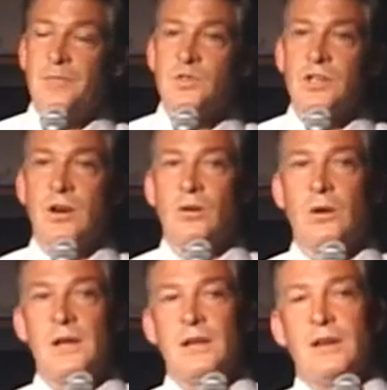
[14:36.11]

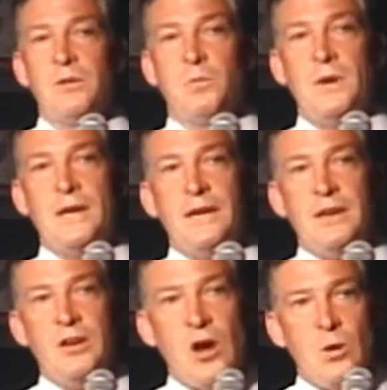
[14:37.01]
So we
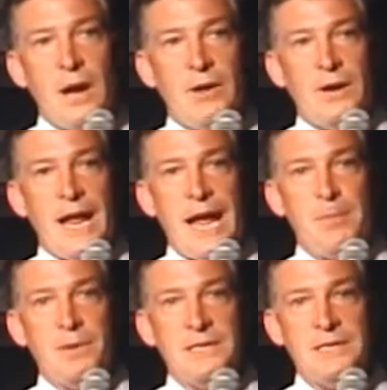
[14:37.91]
know how it
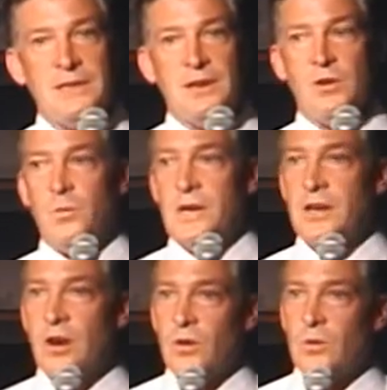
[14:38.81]
happened. We
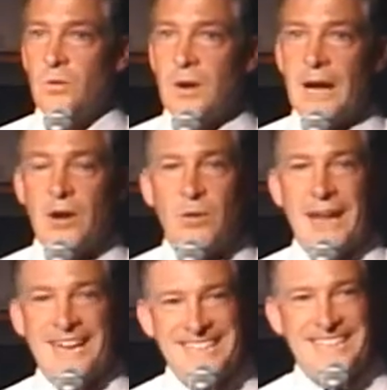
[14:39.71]
know how
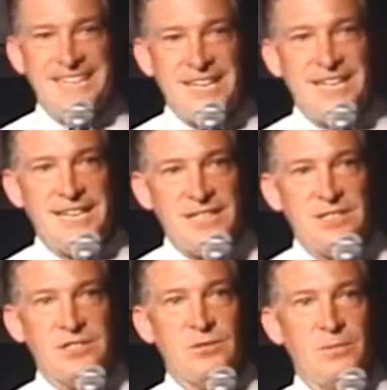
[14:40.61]
alien it
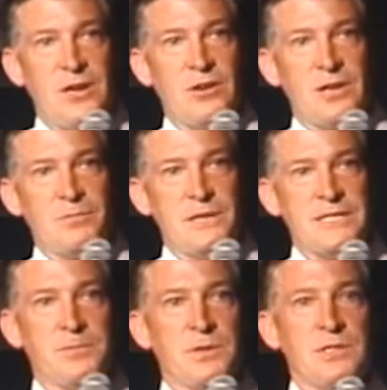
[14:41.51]
is to American
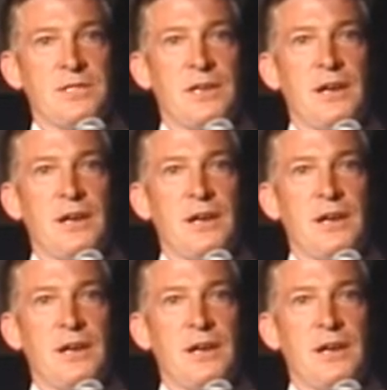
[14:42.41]
principles.